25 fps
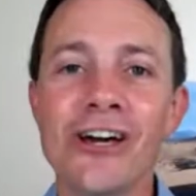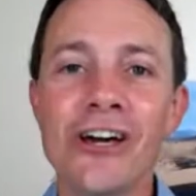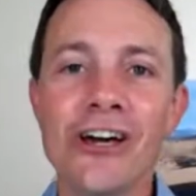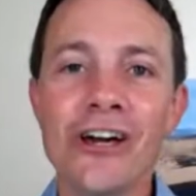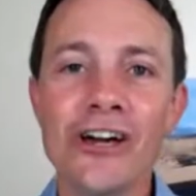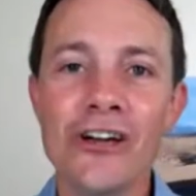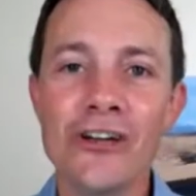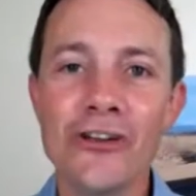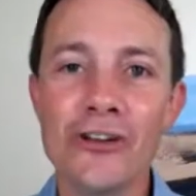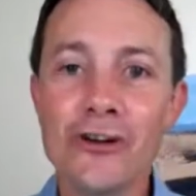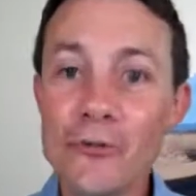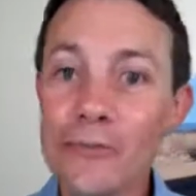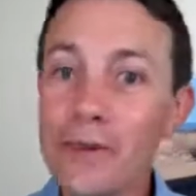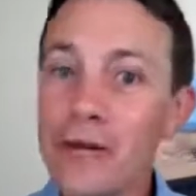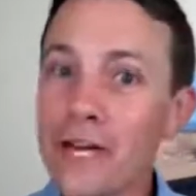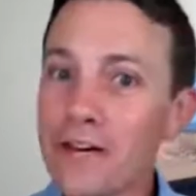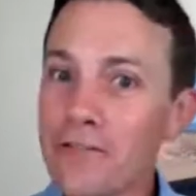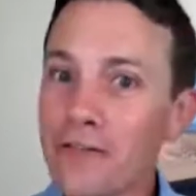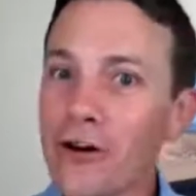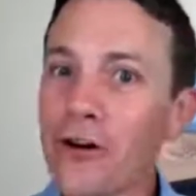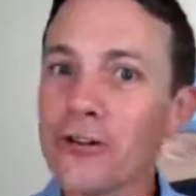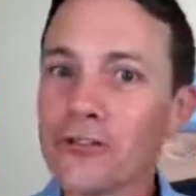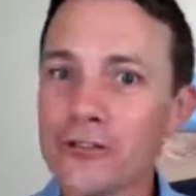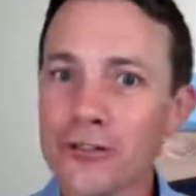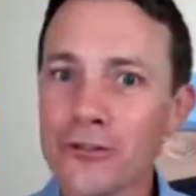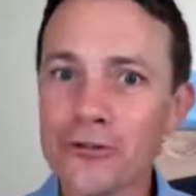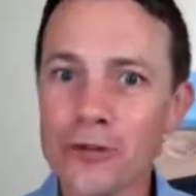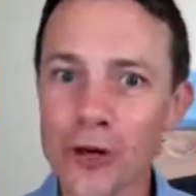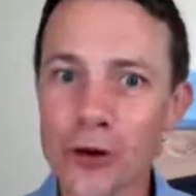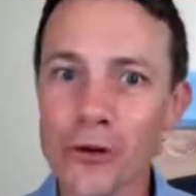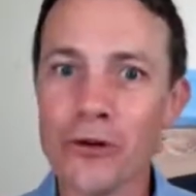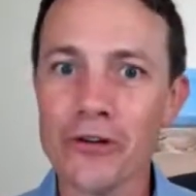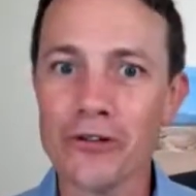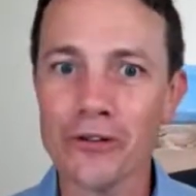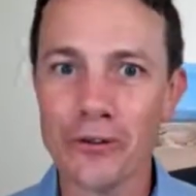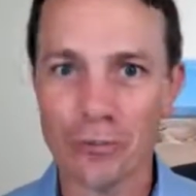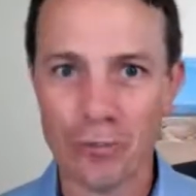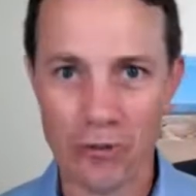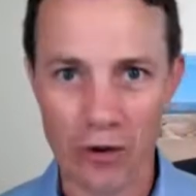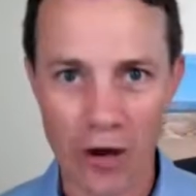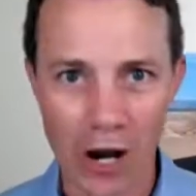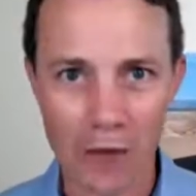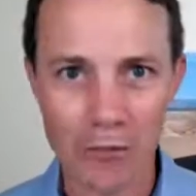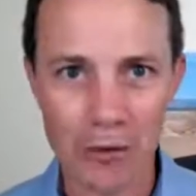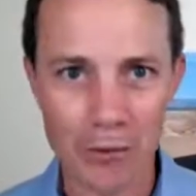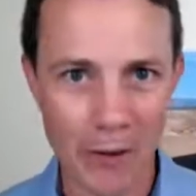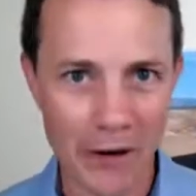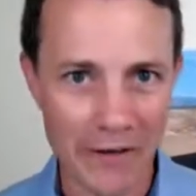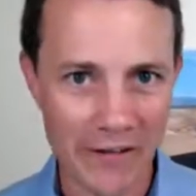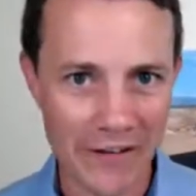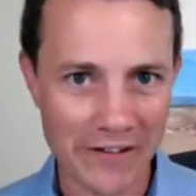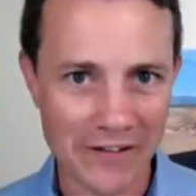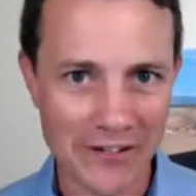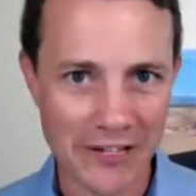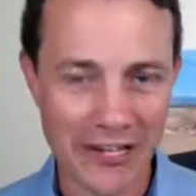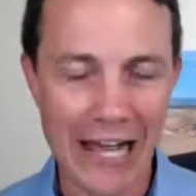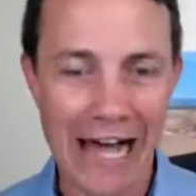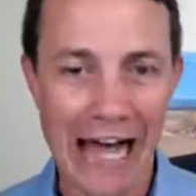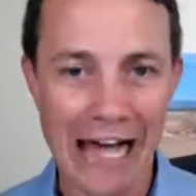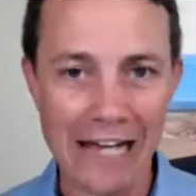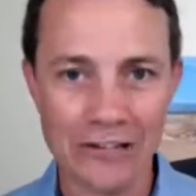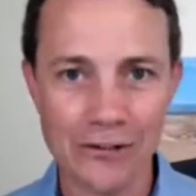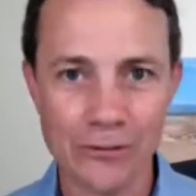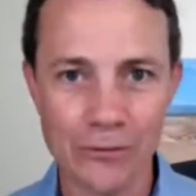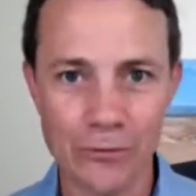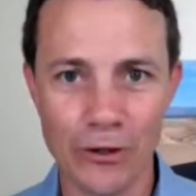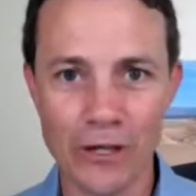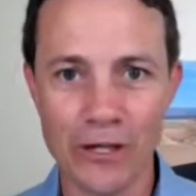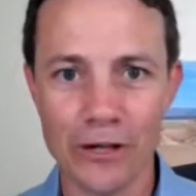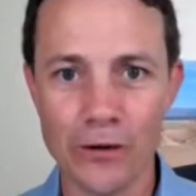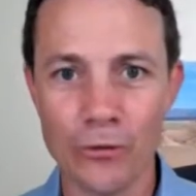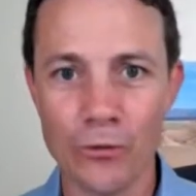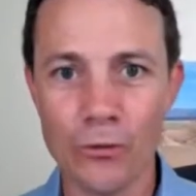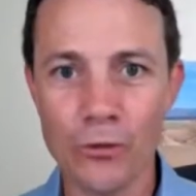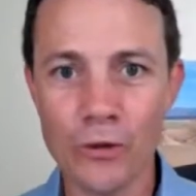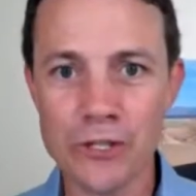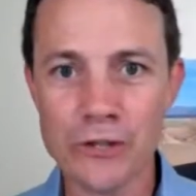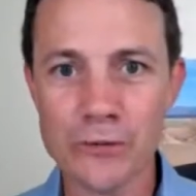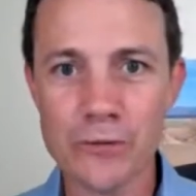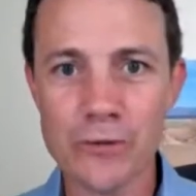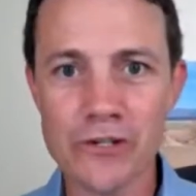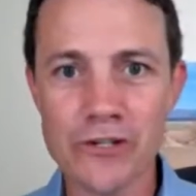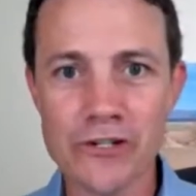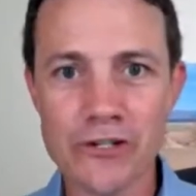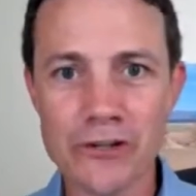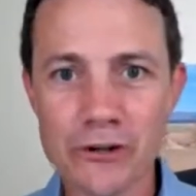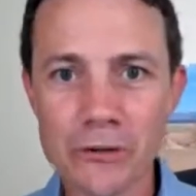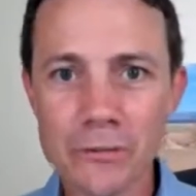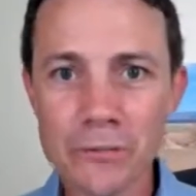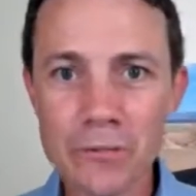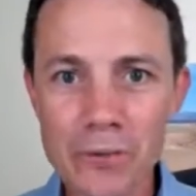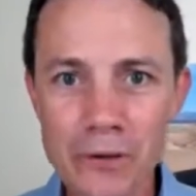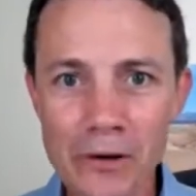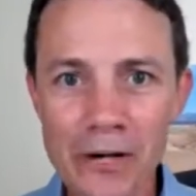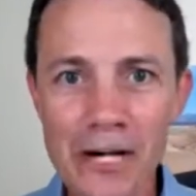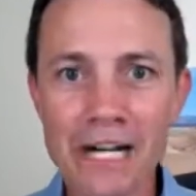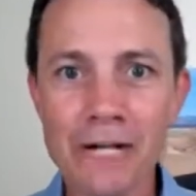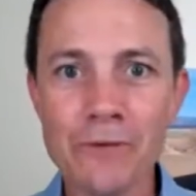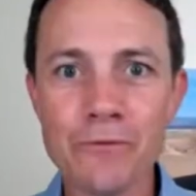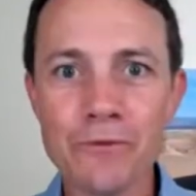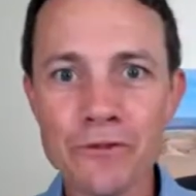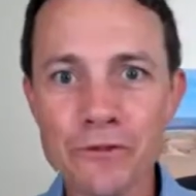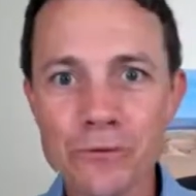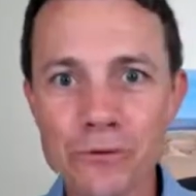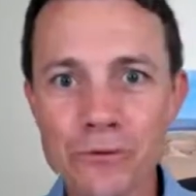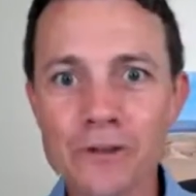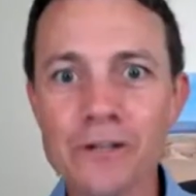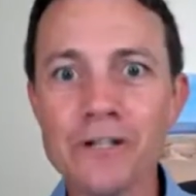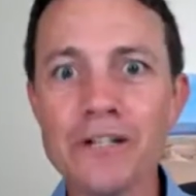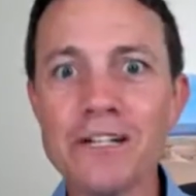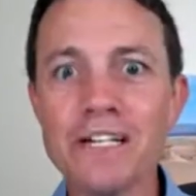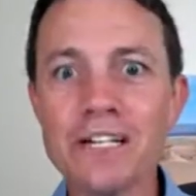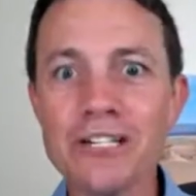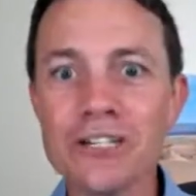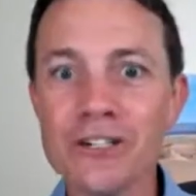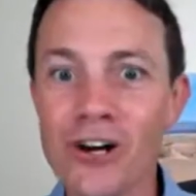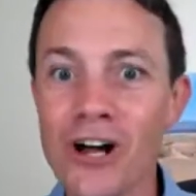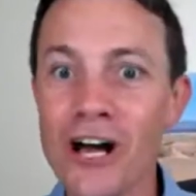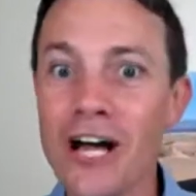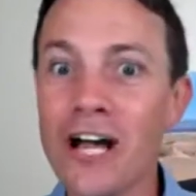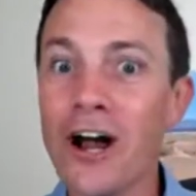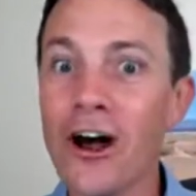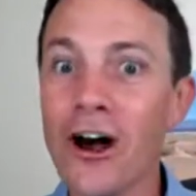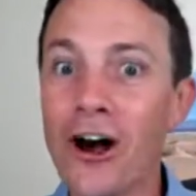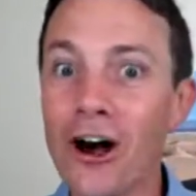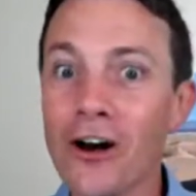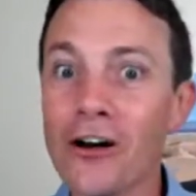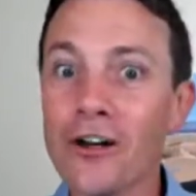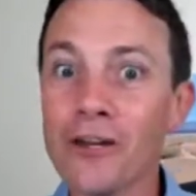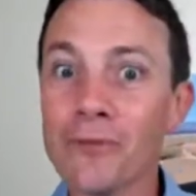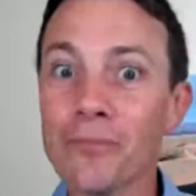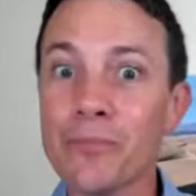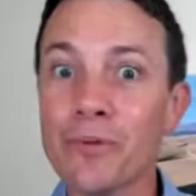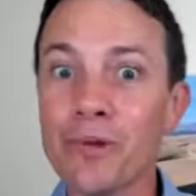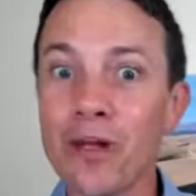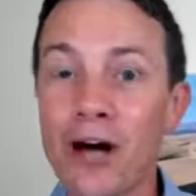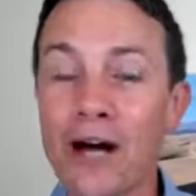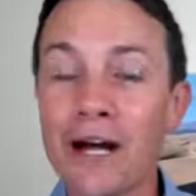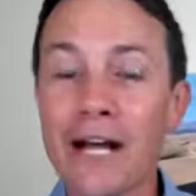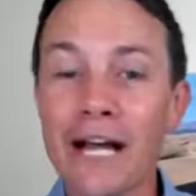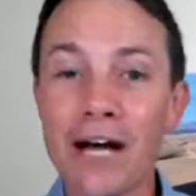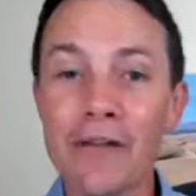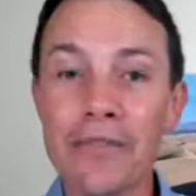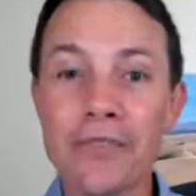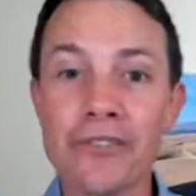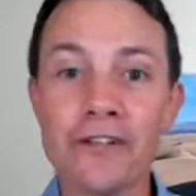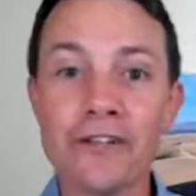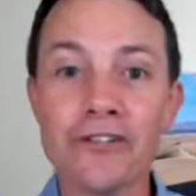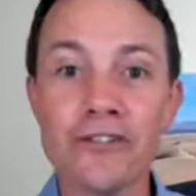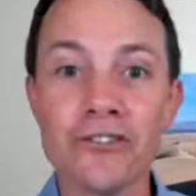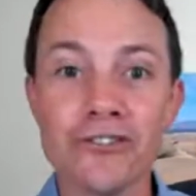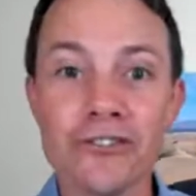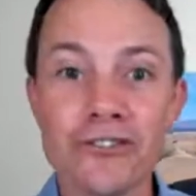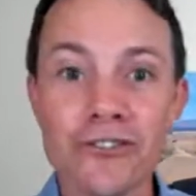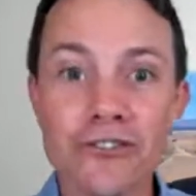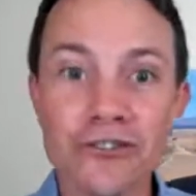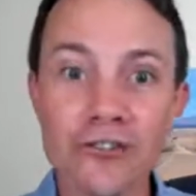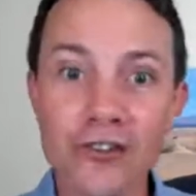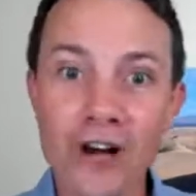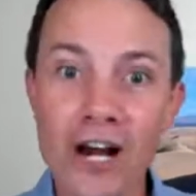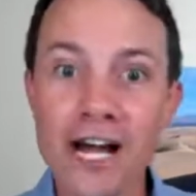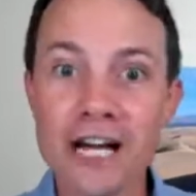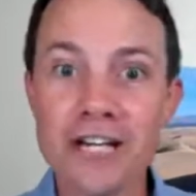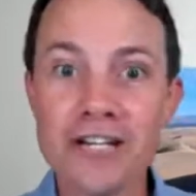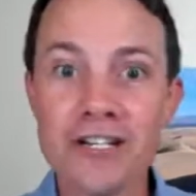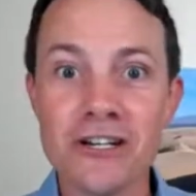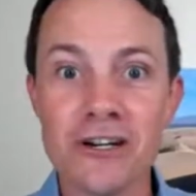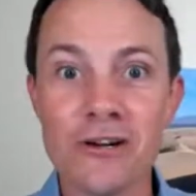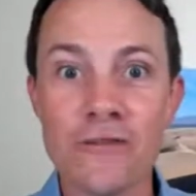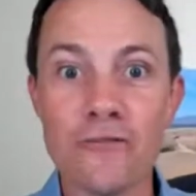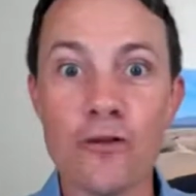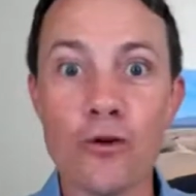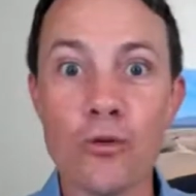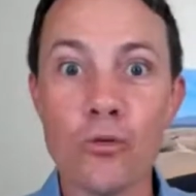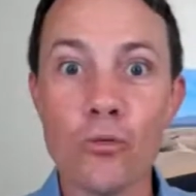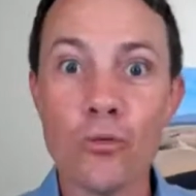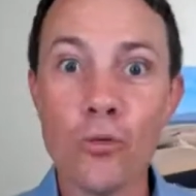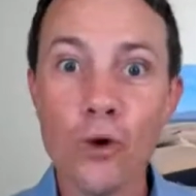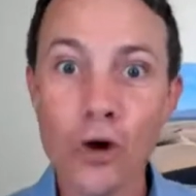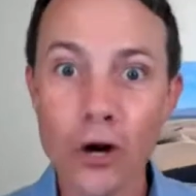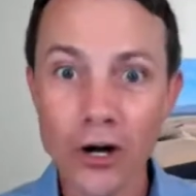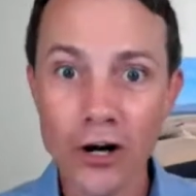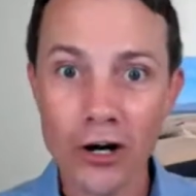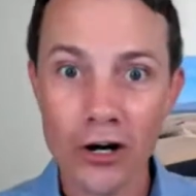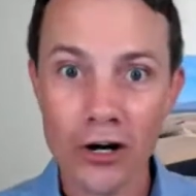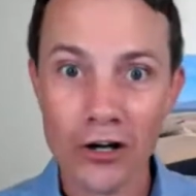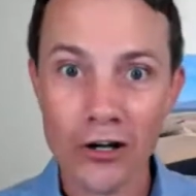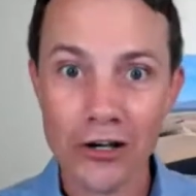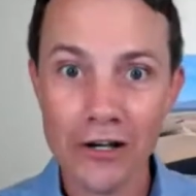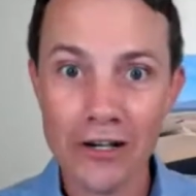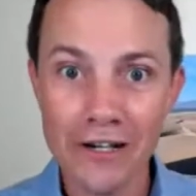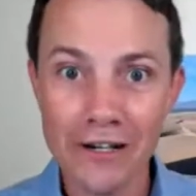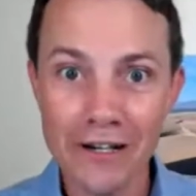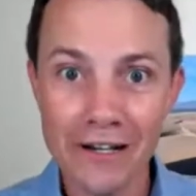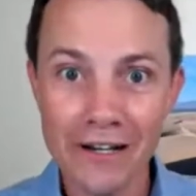you may have also noticed a problem on this last one, which was your brain was really trying hard to block out the distraction of the word